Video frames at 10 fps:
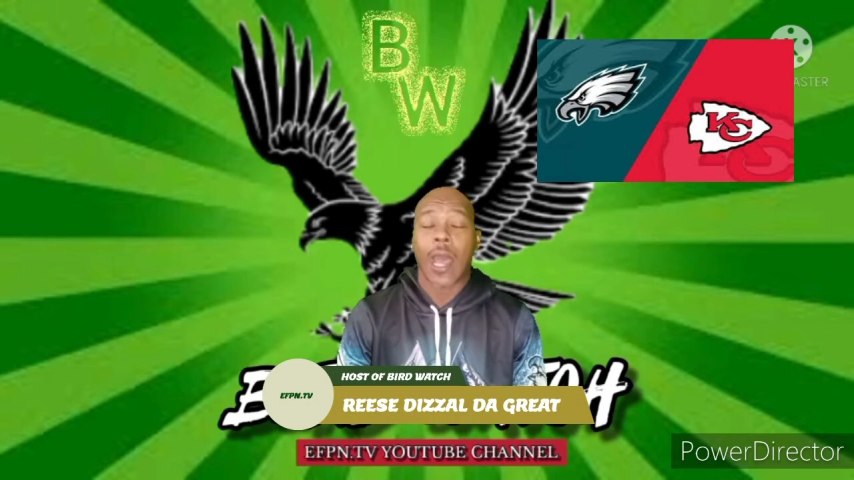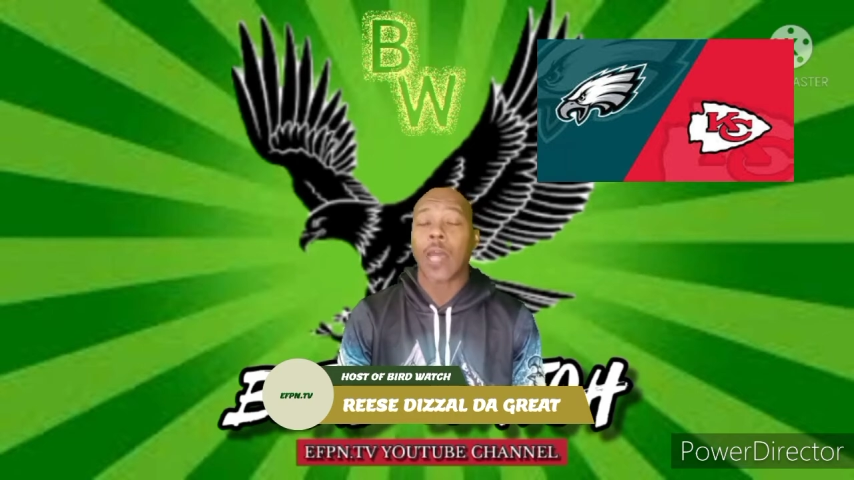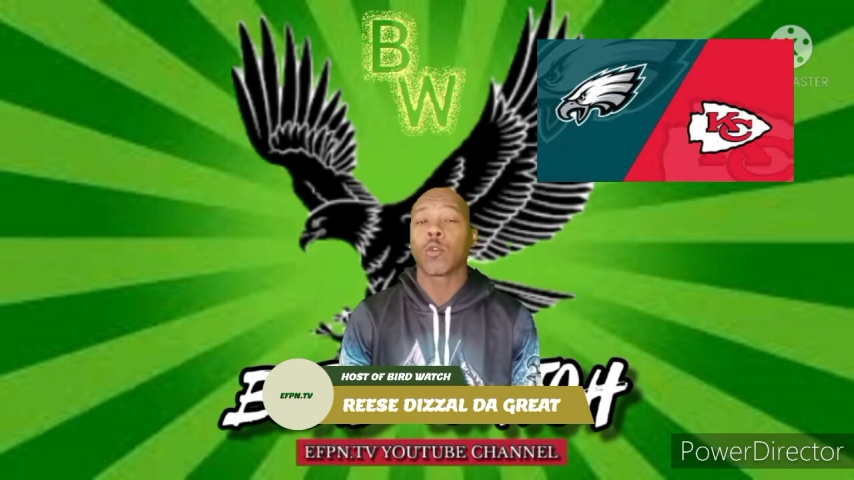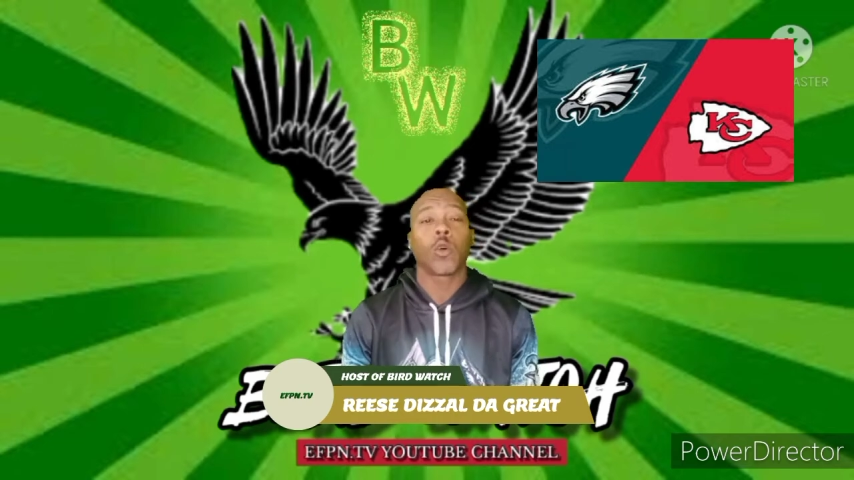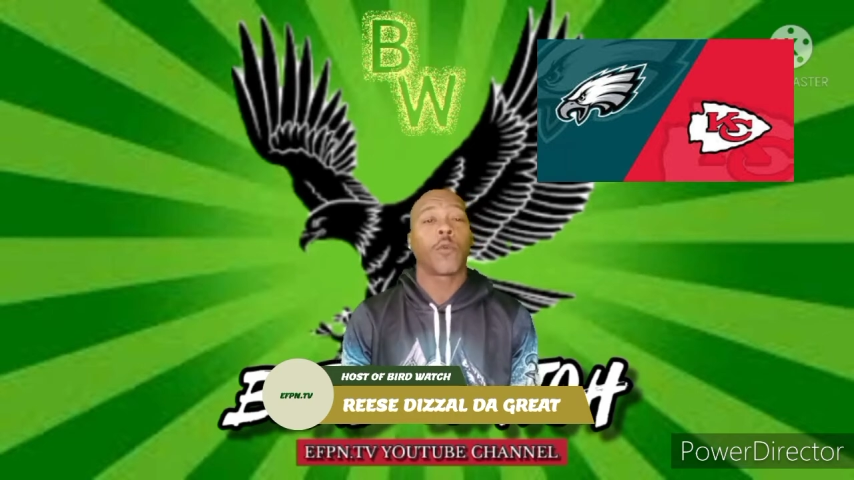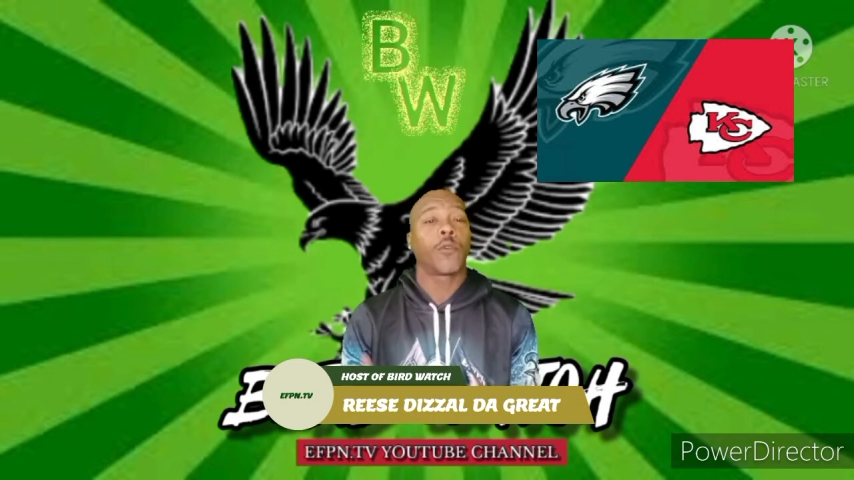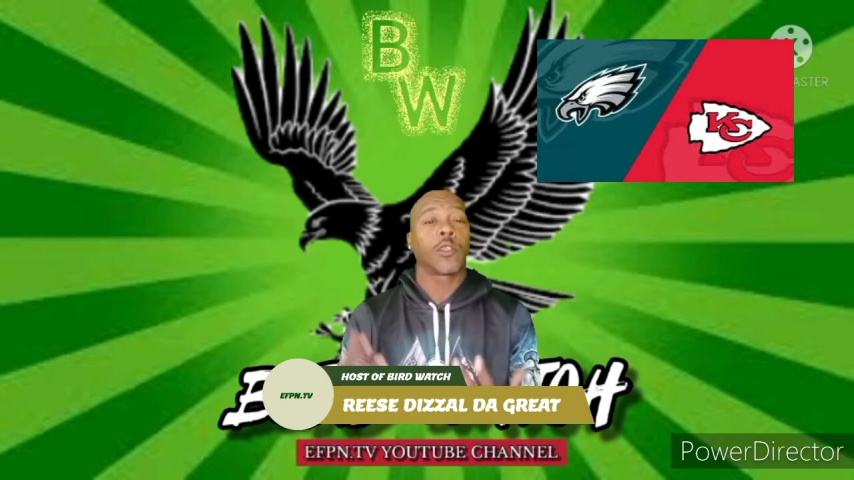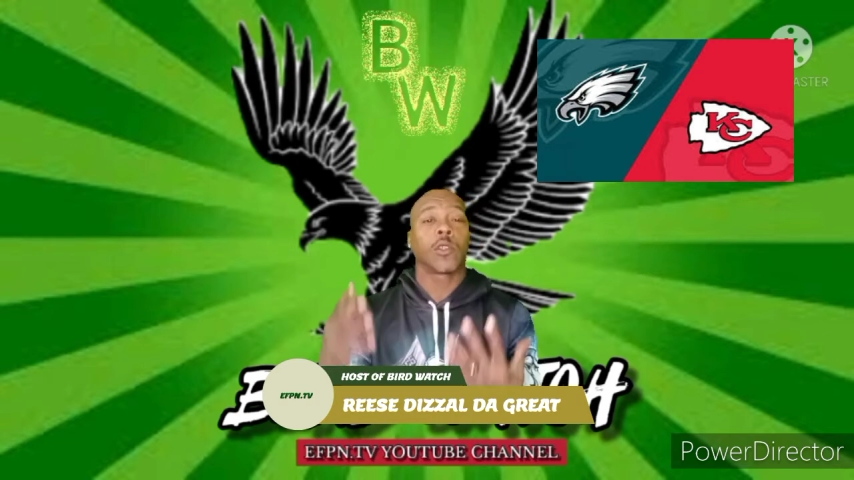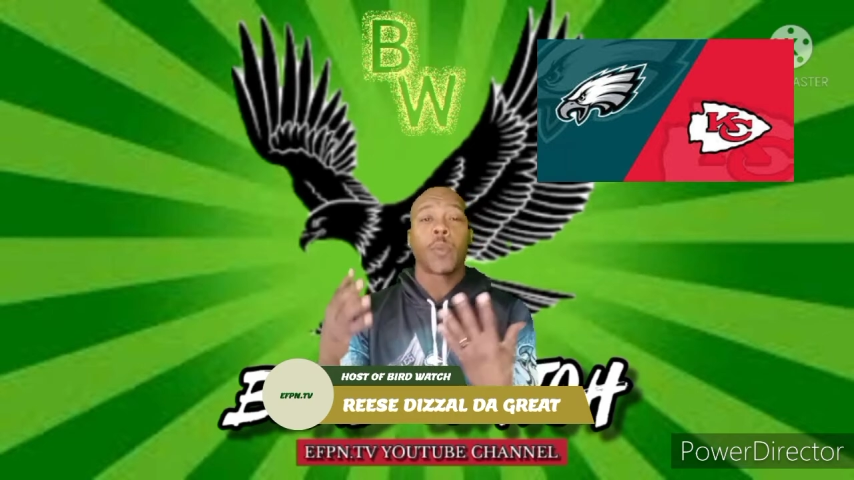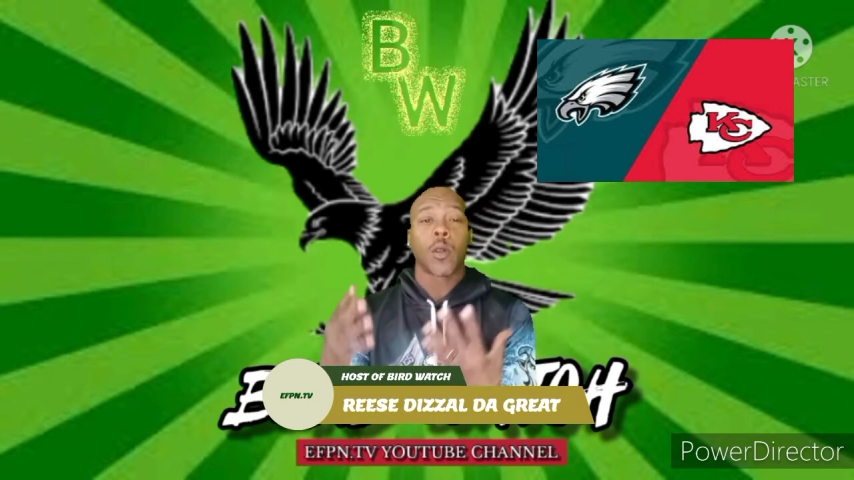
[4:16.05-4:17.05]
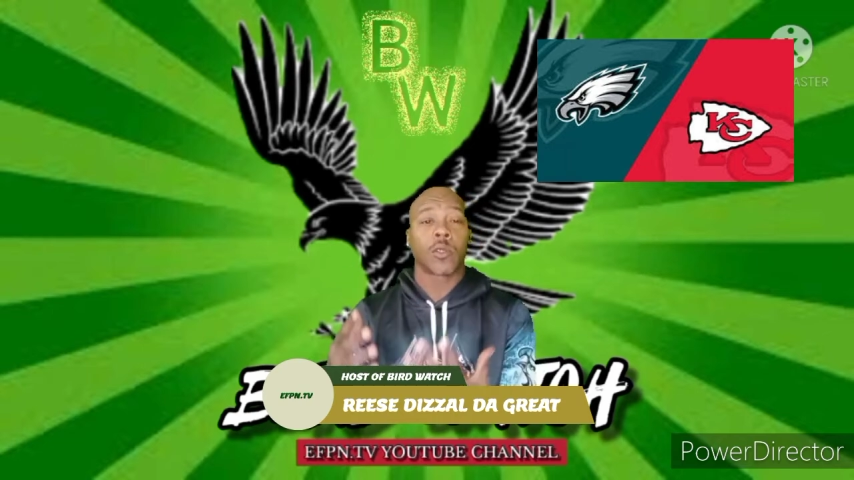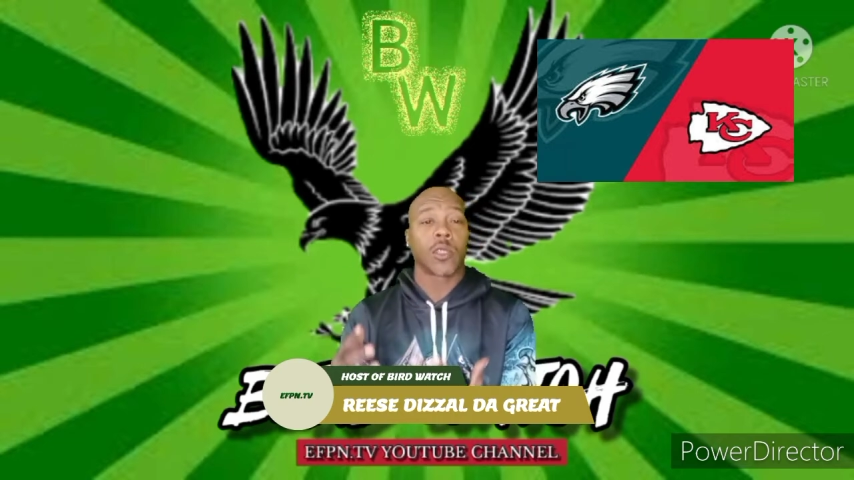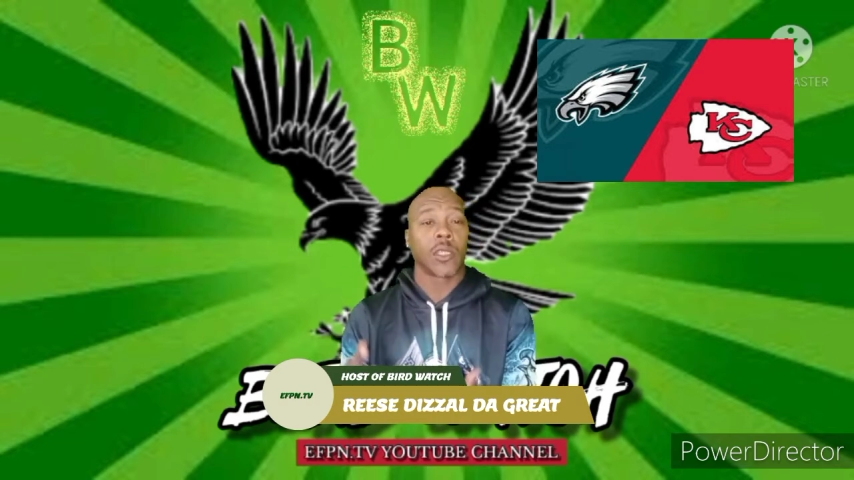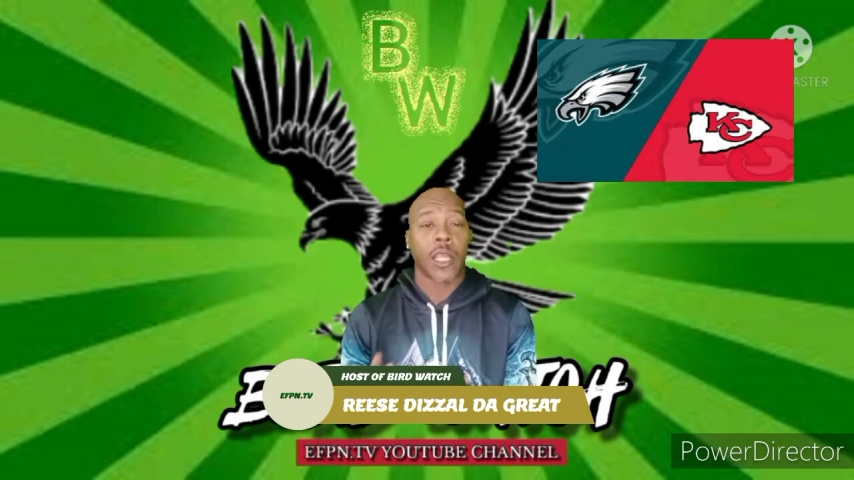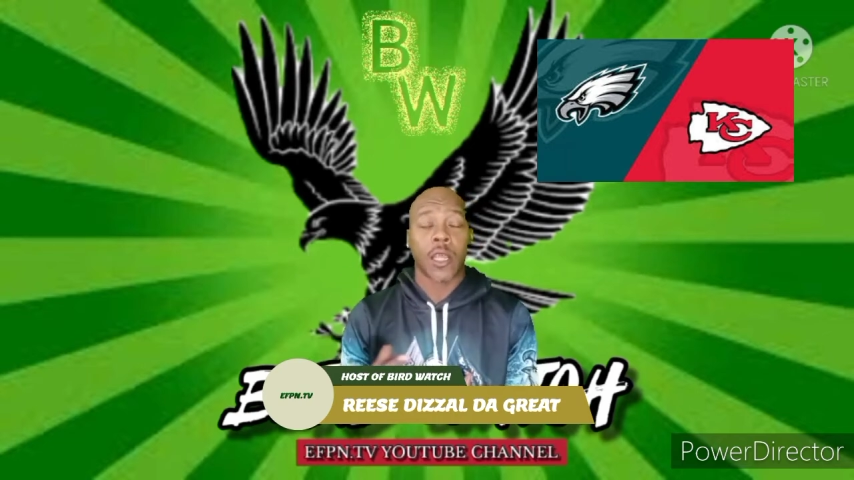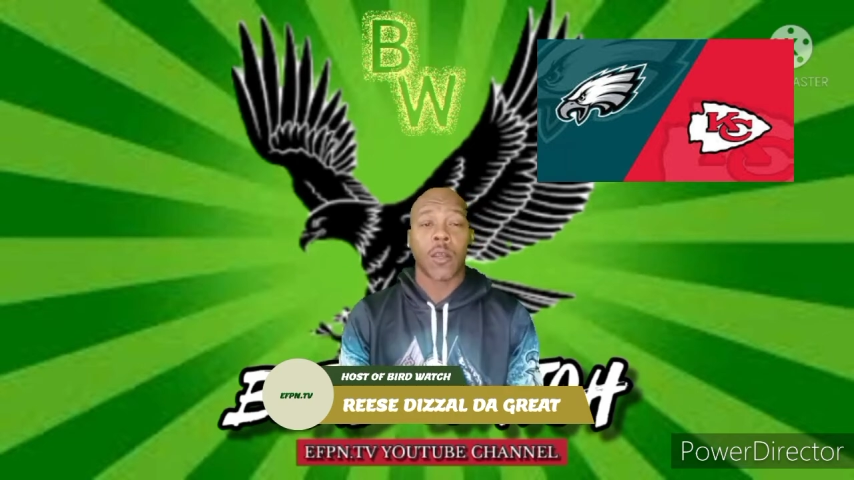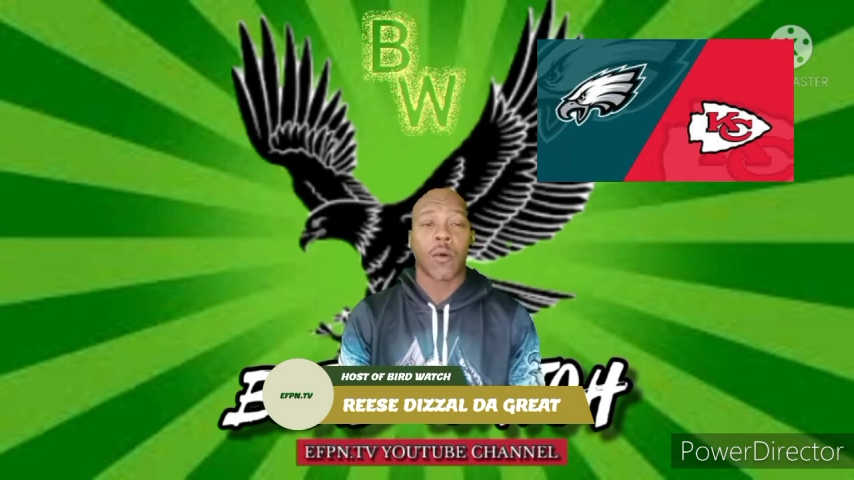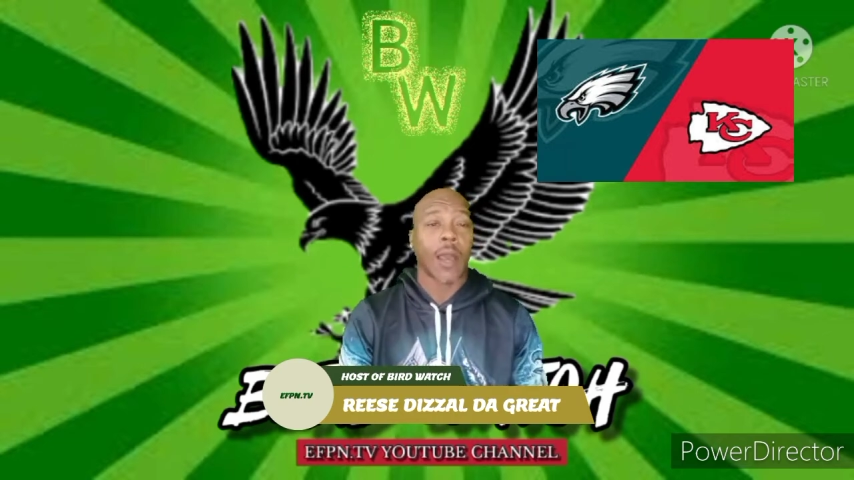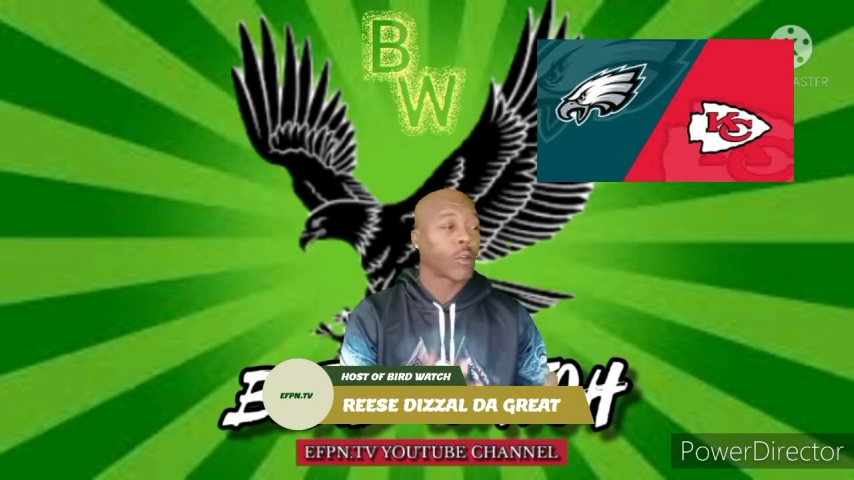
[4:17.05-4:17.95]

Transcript: I don't know if it's the personnel.